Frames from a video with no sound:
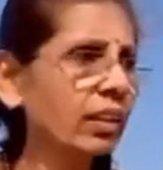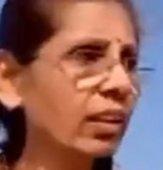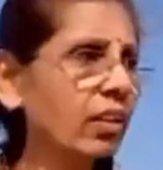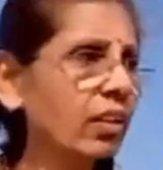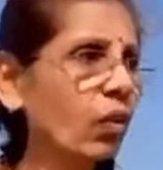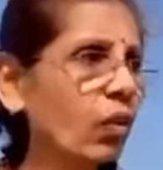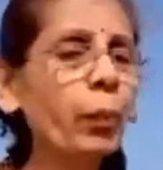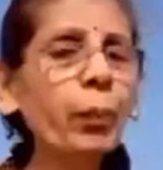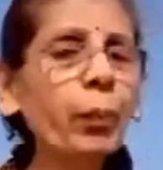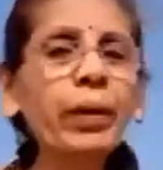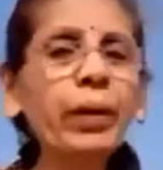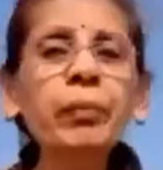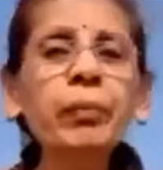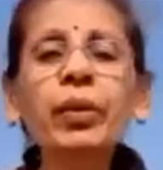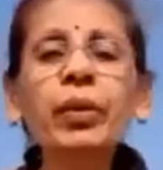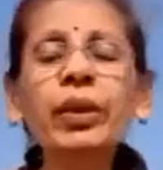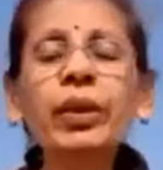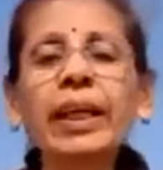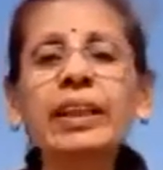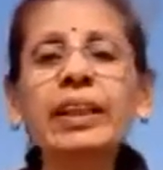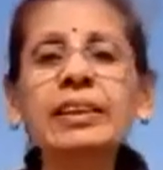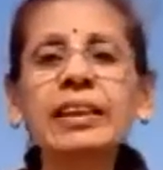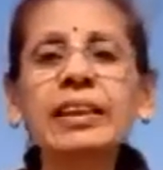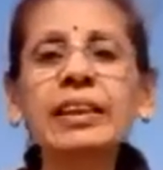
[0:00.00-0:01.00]
open book
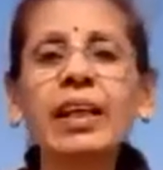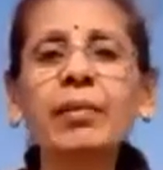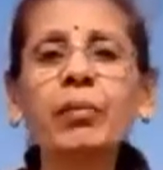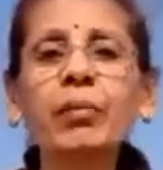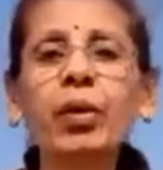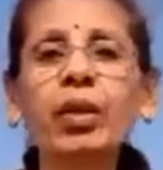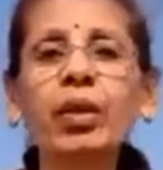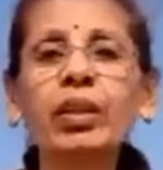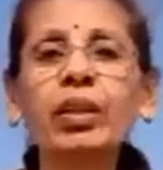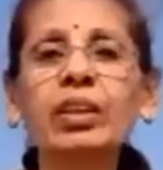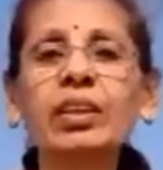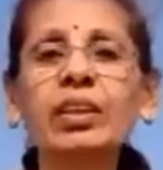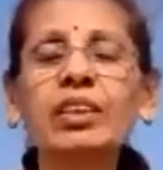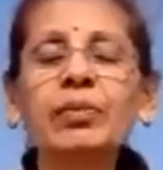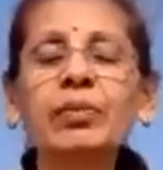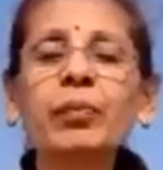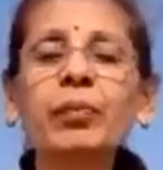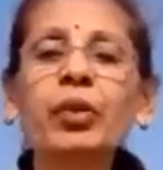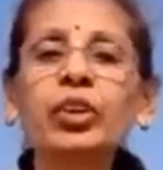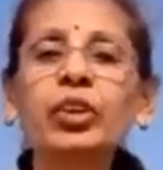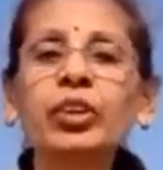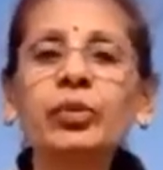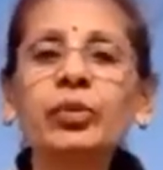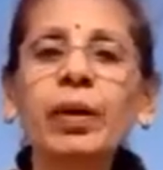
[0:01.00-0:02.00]
exam on this
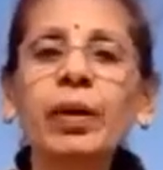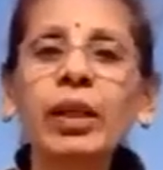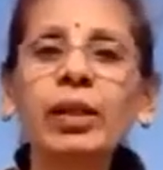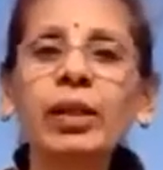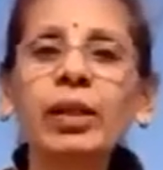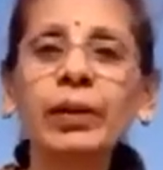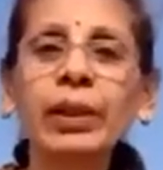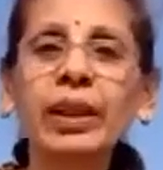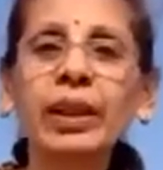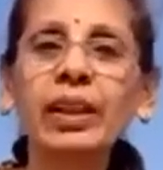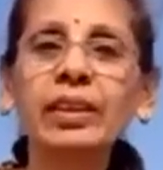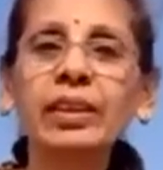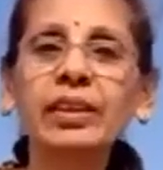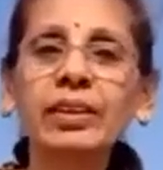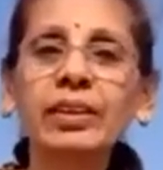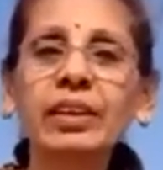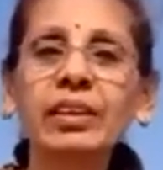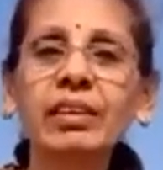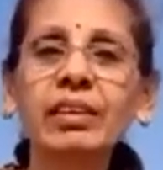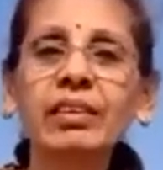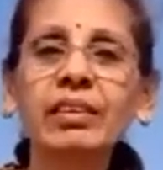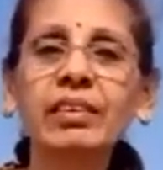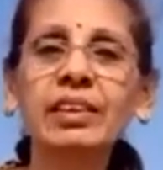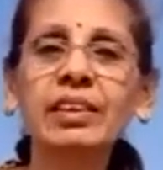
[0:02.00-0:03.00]
Moksha Marg Prakashan,
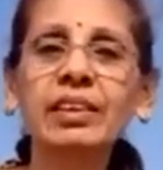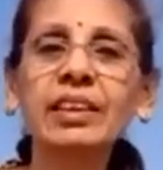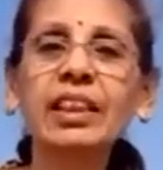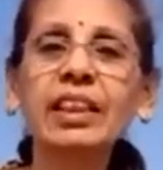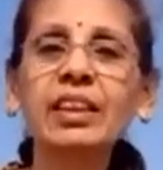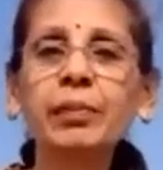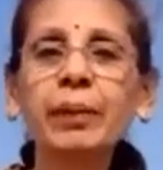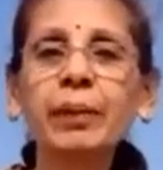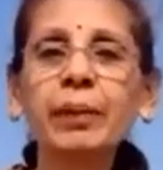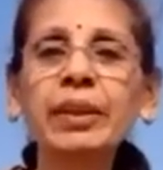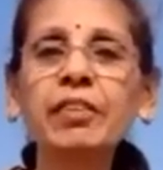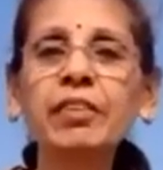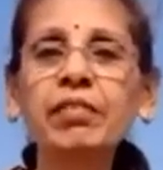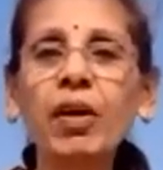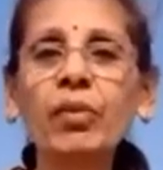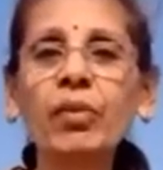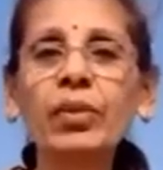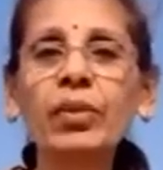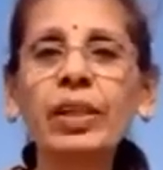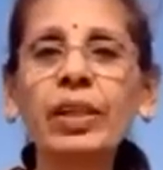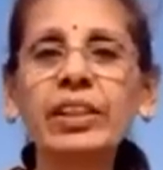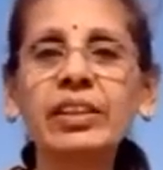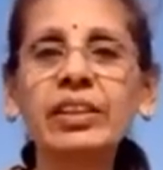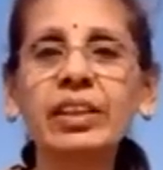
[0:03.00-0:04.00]
Satpat
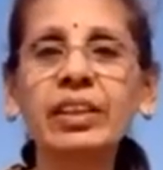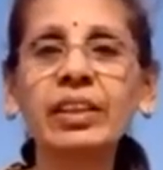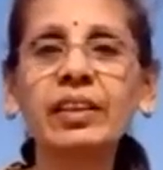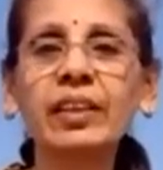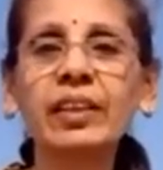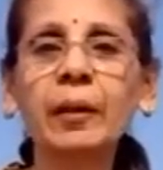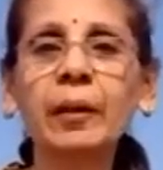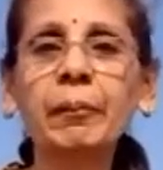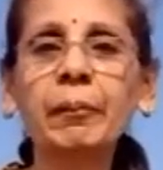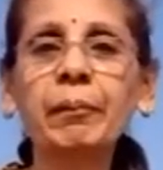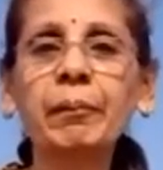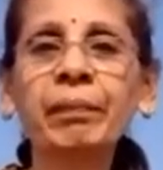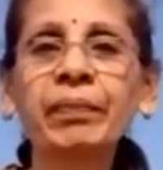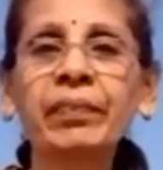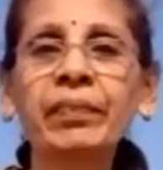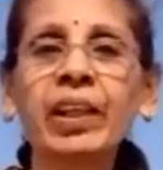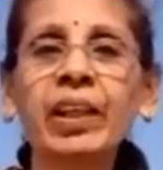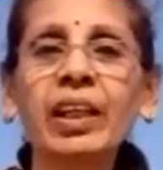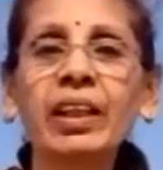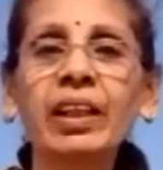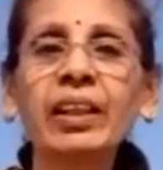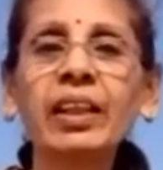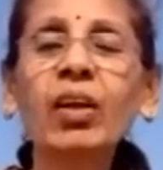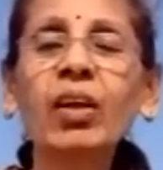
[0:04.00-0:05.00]
Foundation ka.
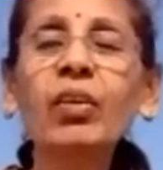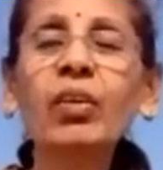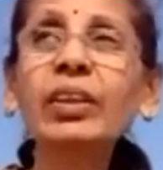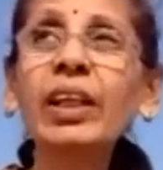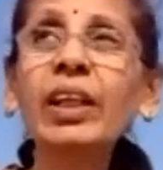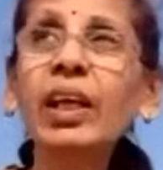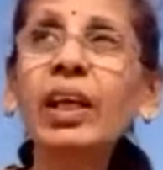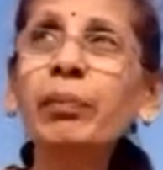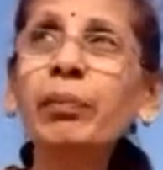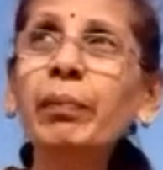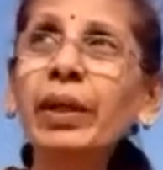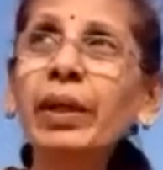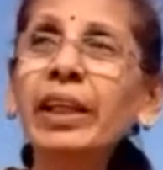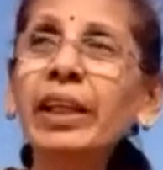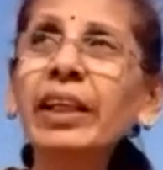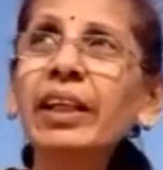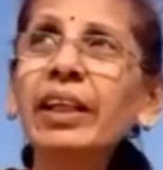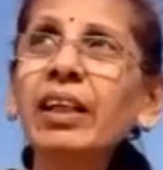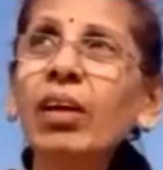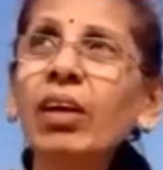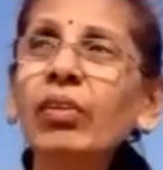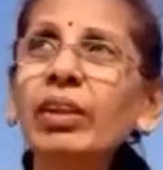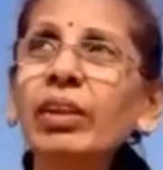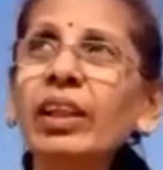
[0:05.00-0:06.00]
Now they're bringing
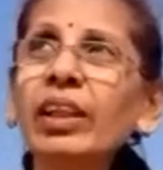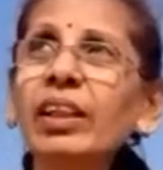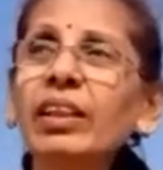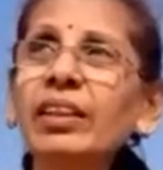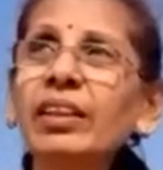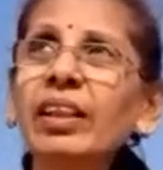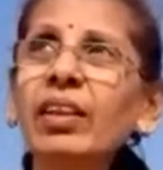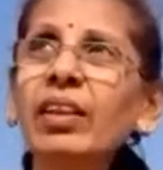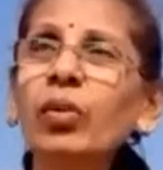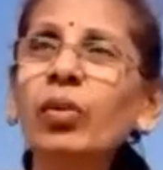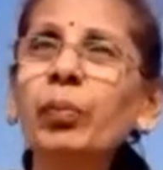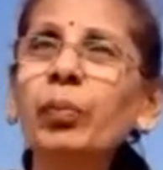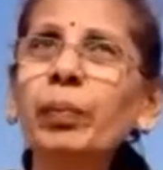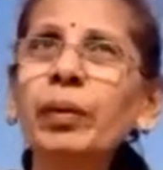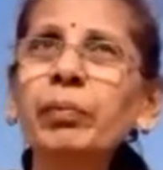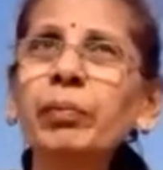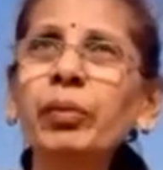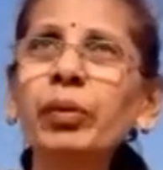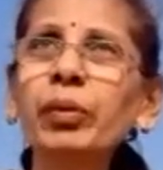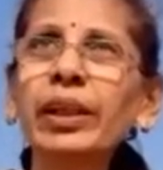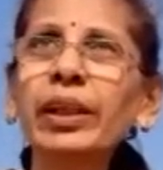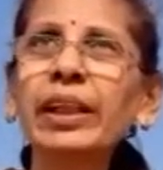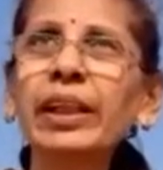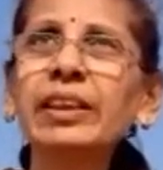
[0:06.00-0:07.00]
out another open
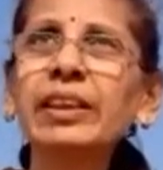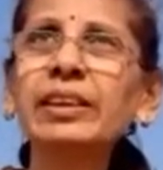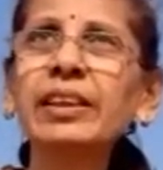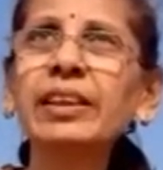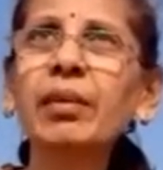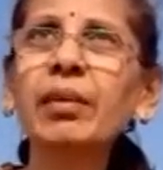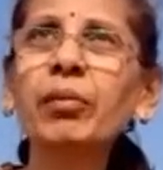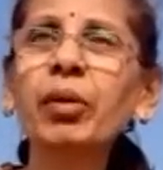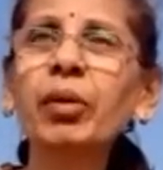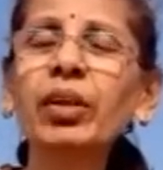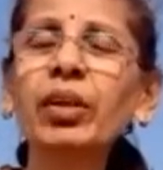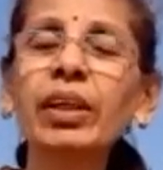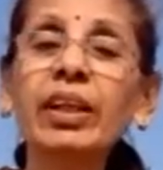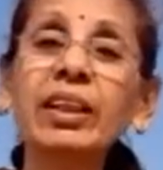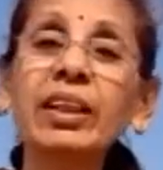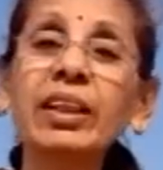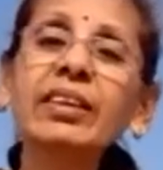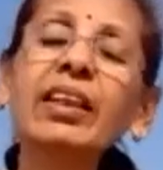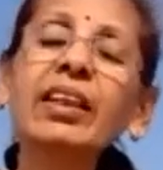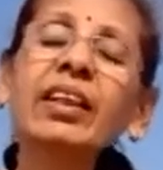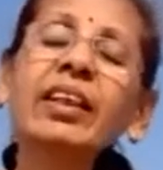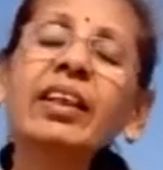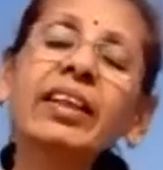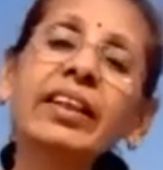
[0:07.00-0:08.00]
book exam on
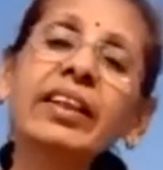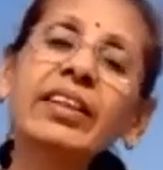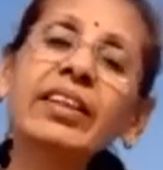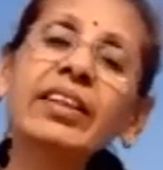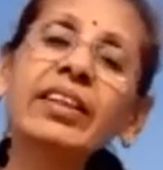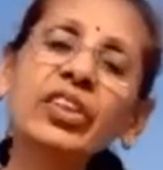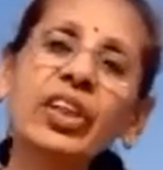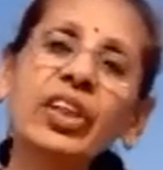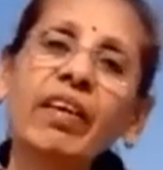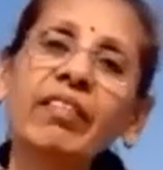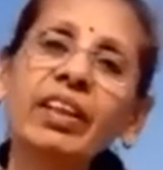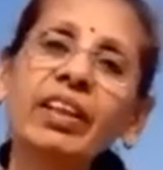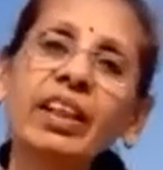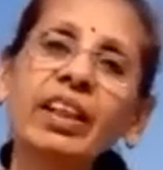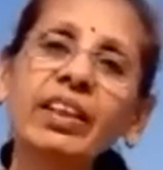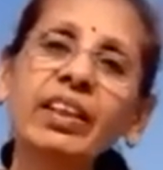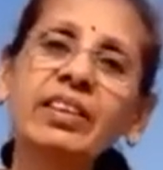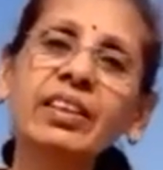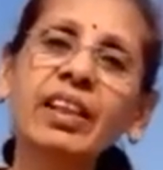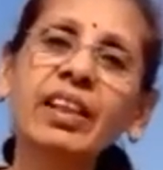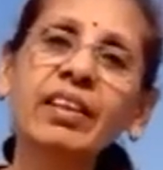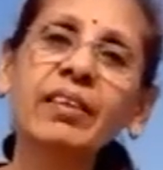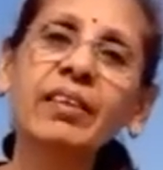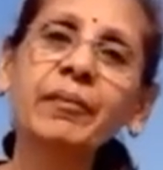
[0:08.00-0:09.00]
Ratnakaran
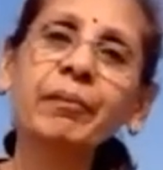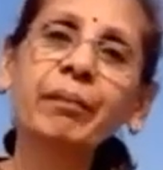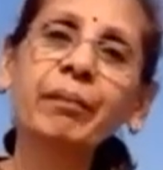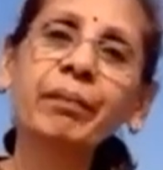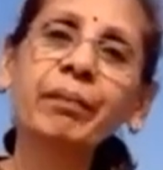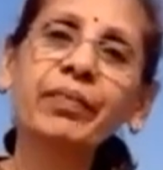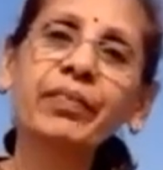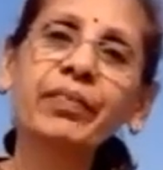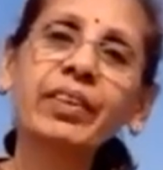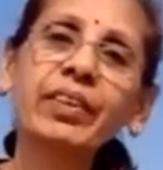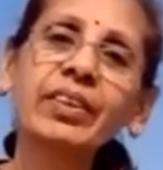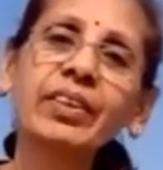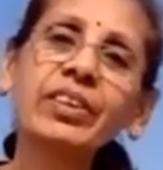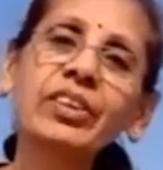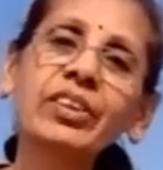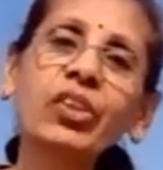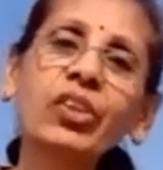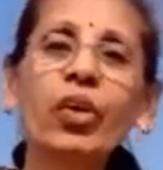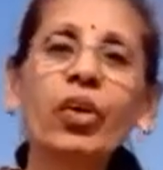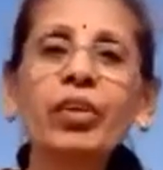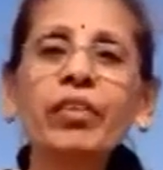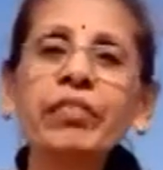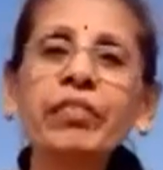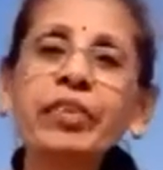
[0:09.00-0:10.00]
Shravakacharya. So
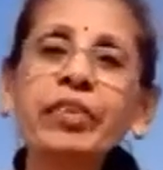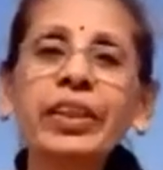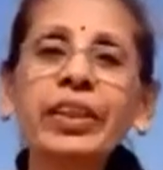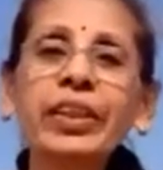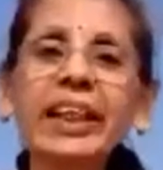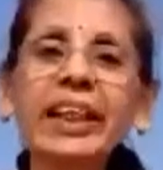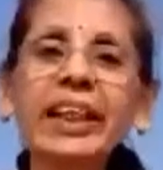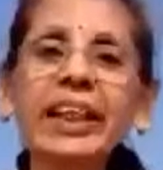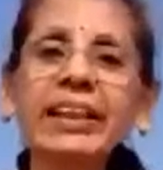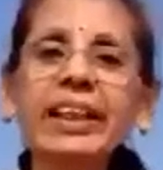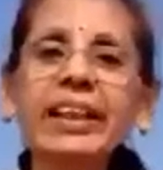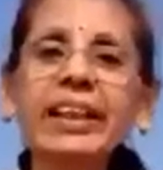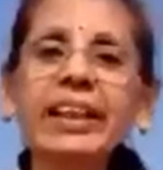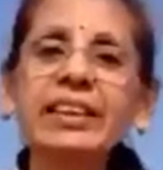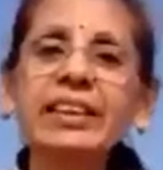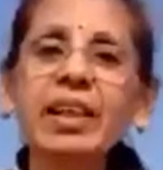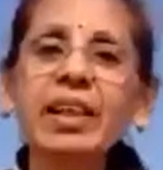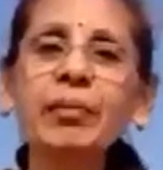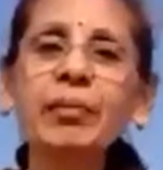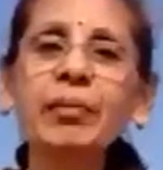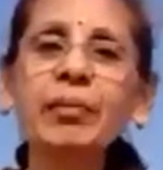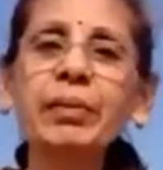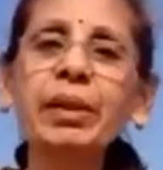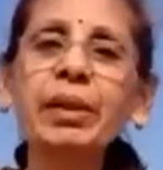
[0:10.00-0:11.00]
all of you take that
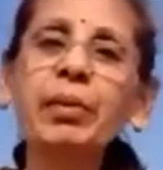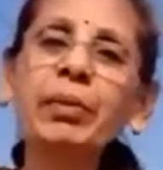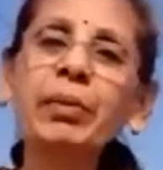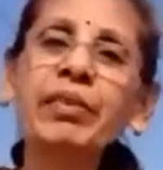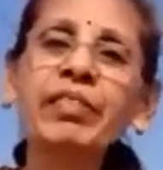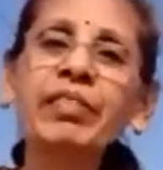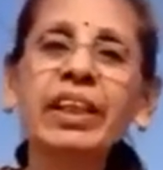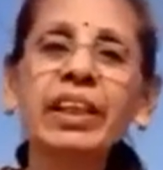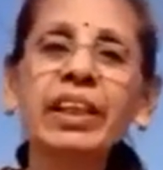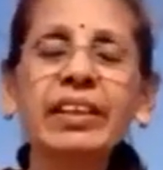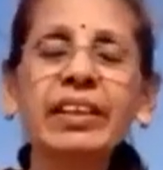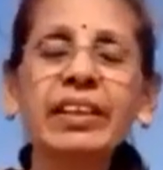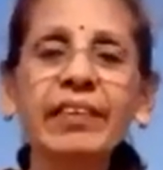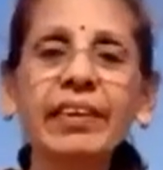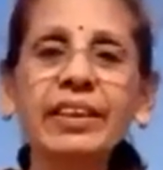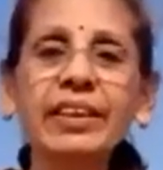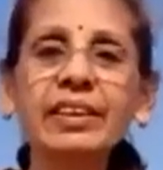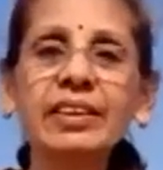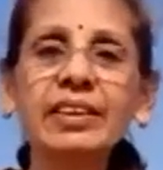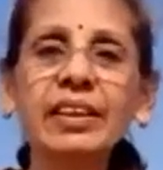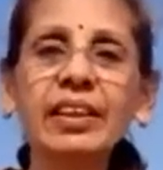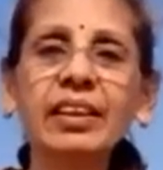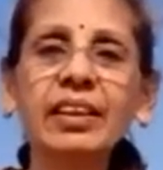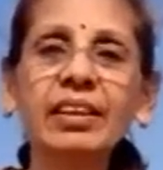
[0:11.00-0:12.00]
exam. It will be very
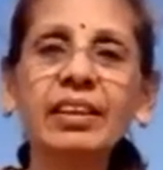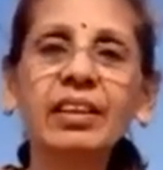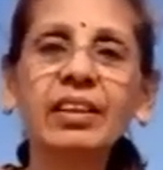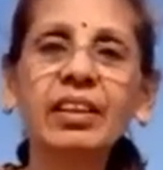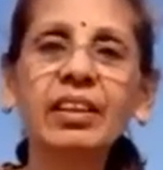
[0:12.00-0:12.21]
interesting.